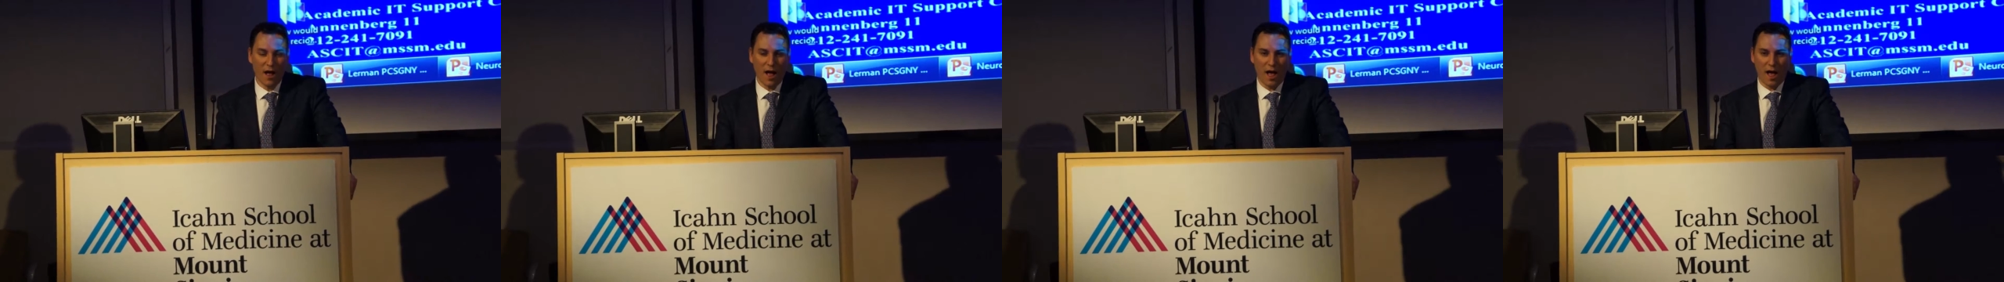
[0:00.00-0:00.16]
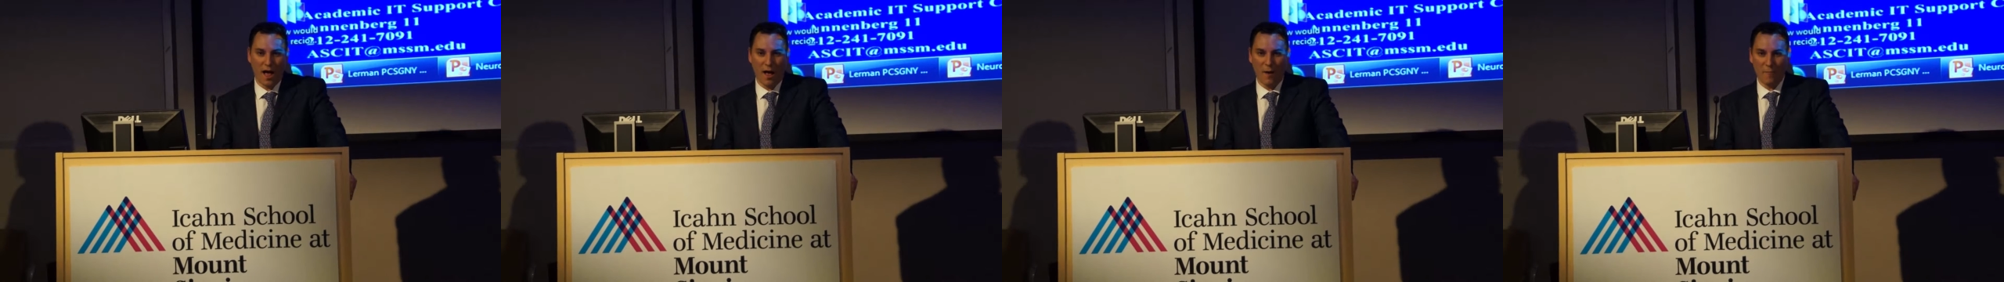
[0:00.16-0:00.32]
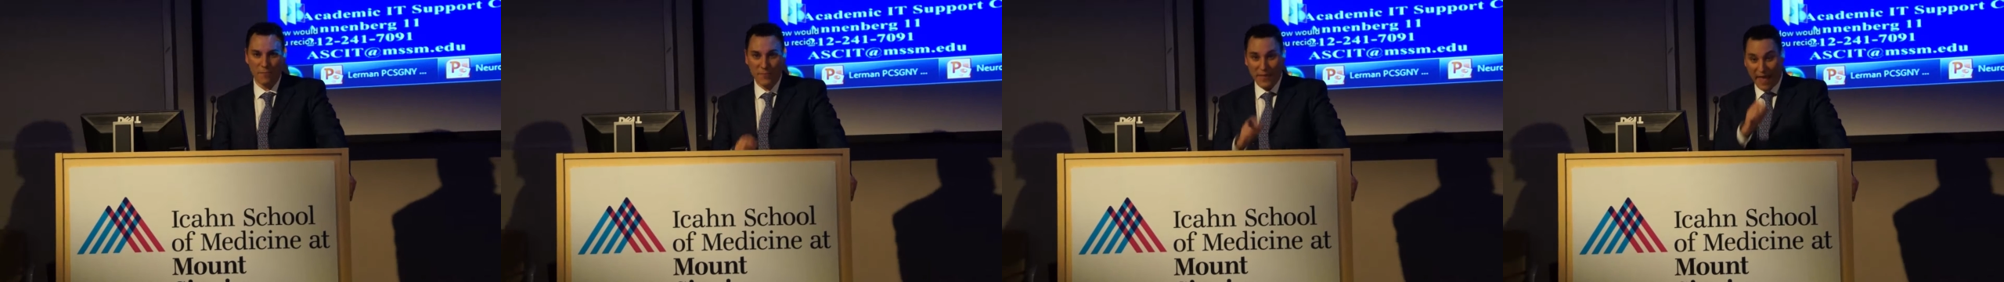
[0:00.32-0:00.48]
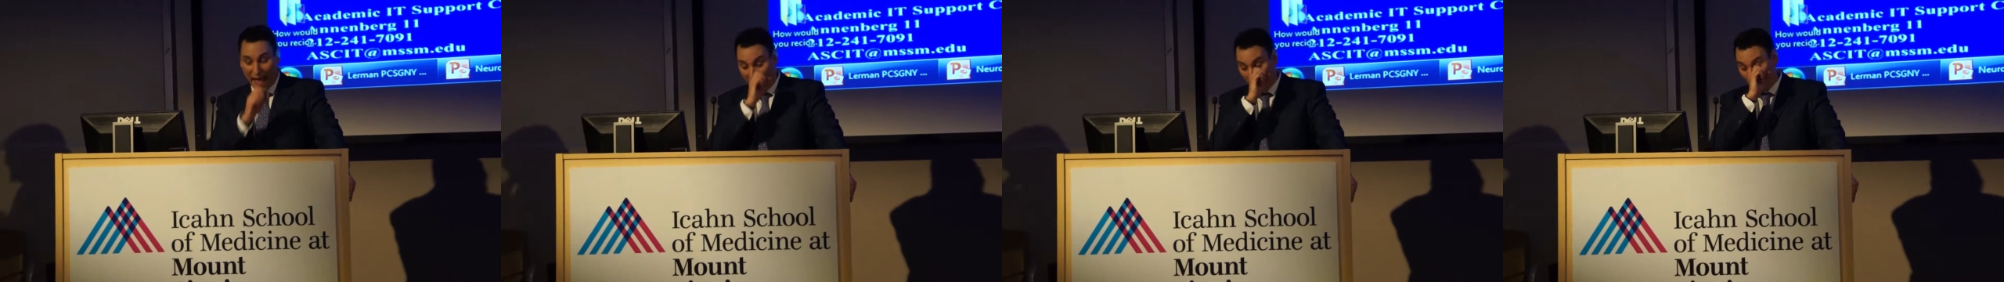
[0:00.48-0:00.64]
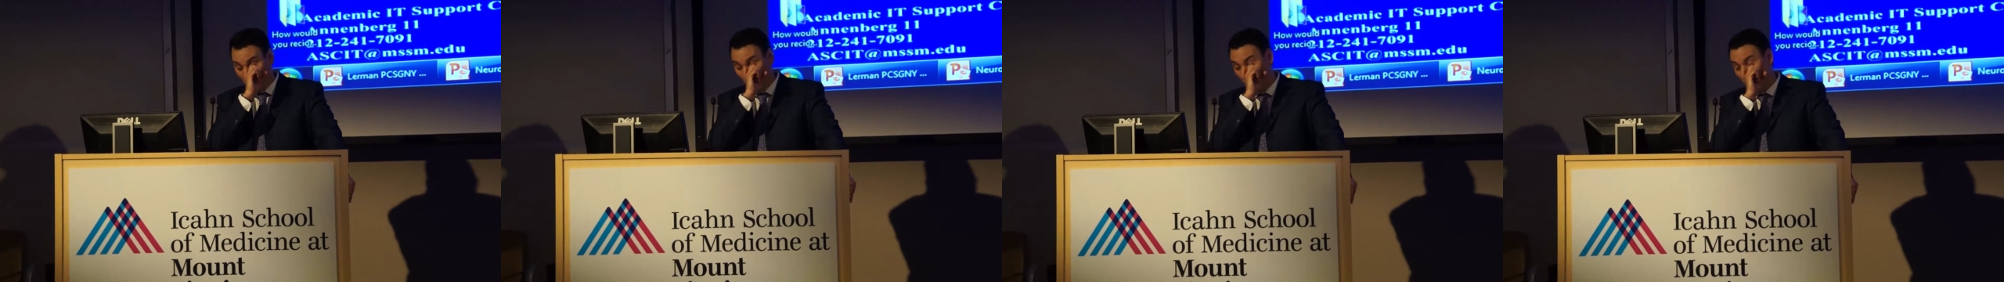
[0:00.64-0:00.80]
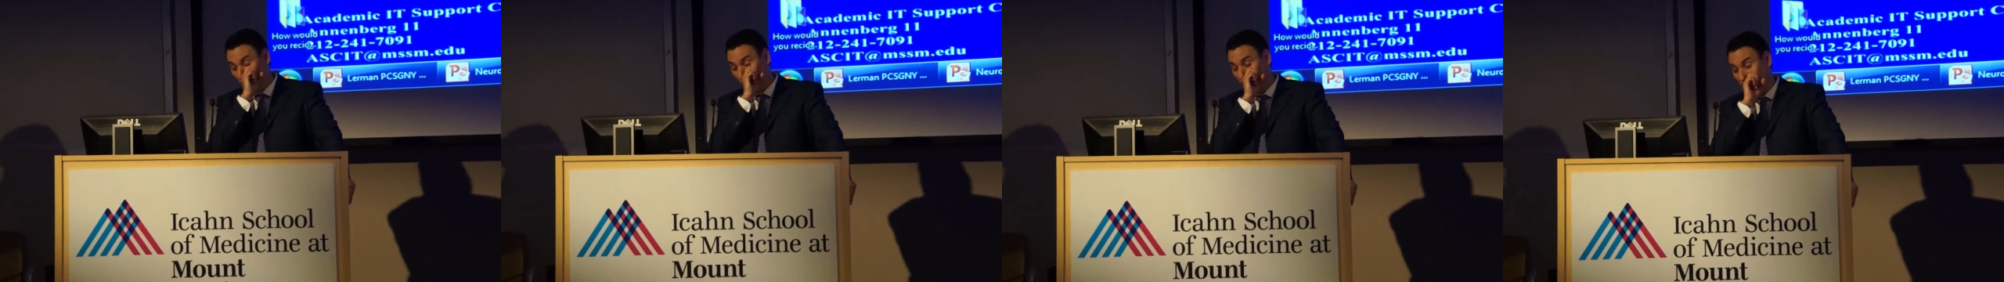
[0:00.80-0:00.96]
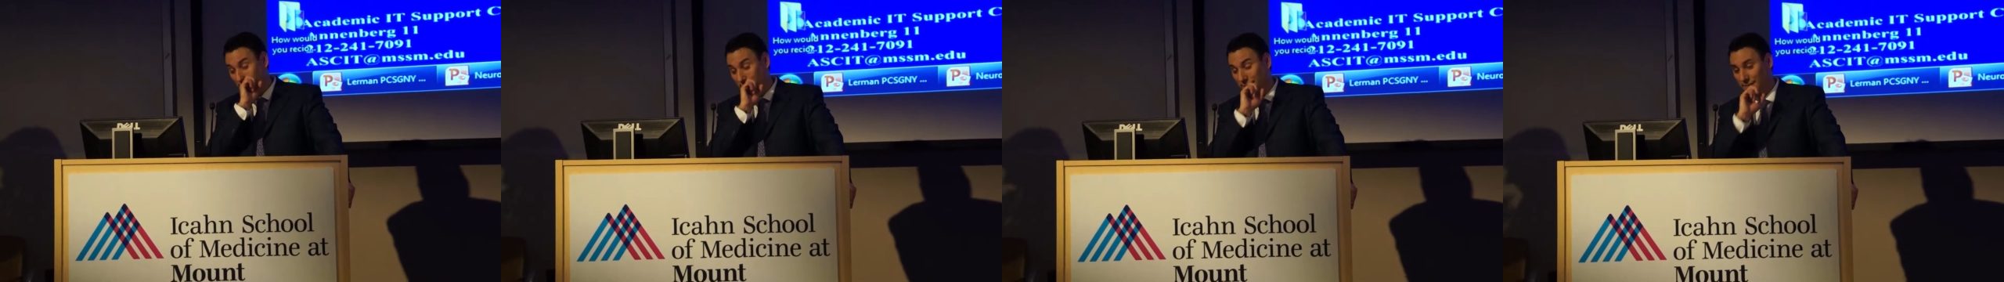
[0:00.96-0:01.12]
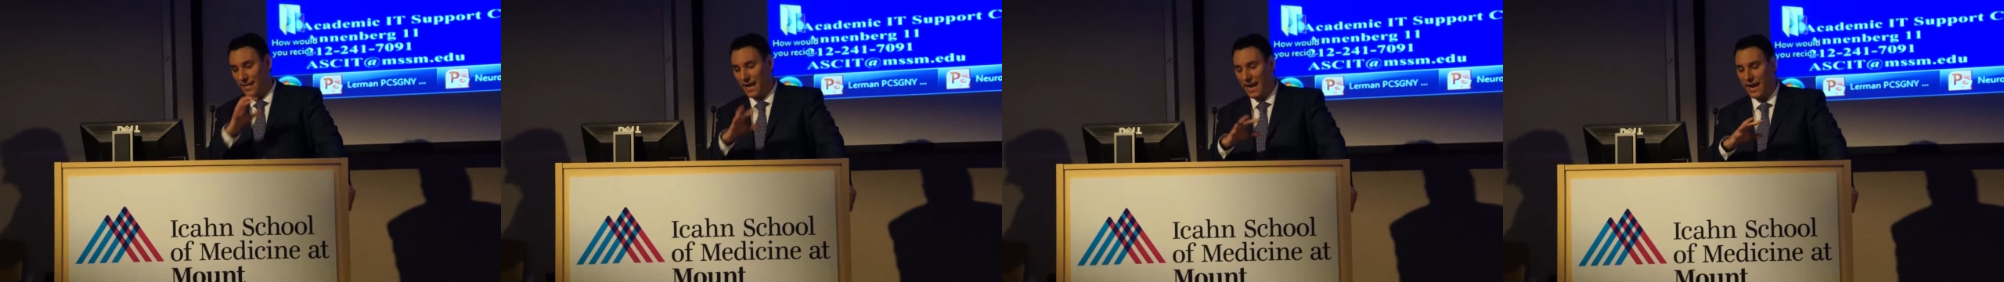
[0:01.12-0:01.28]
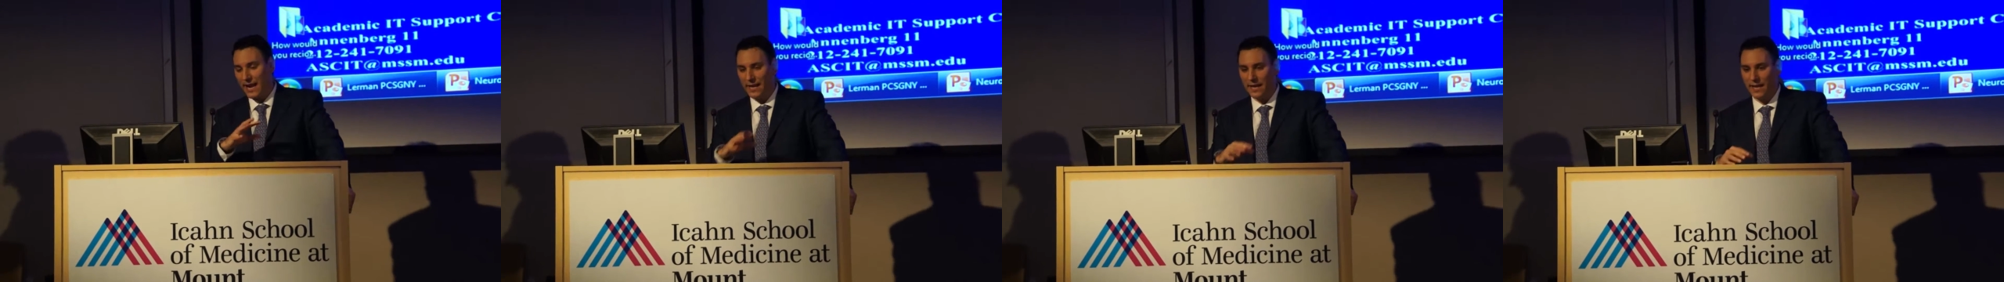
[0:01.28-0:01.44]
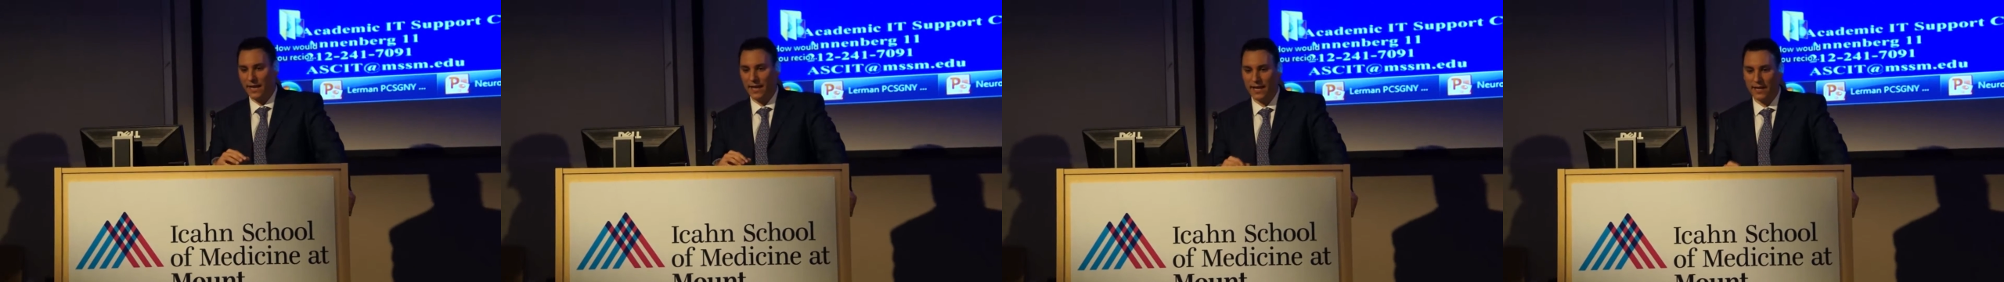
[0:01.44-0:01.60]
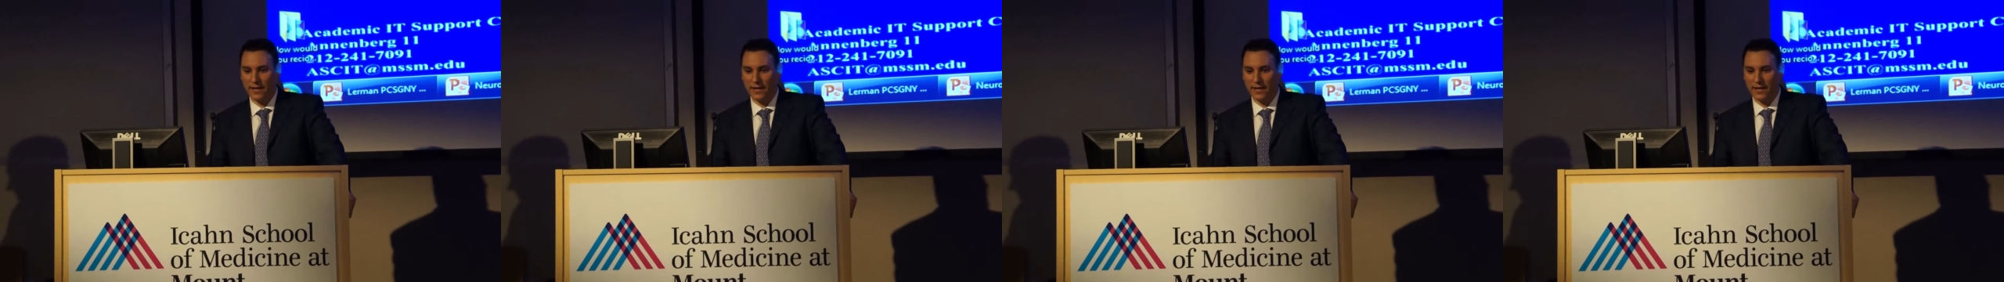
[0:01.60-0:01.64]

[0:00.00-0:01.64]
how long he stayed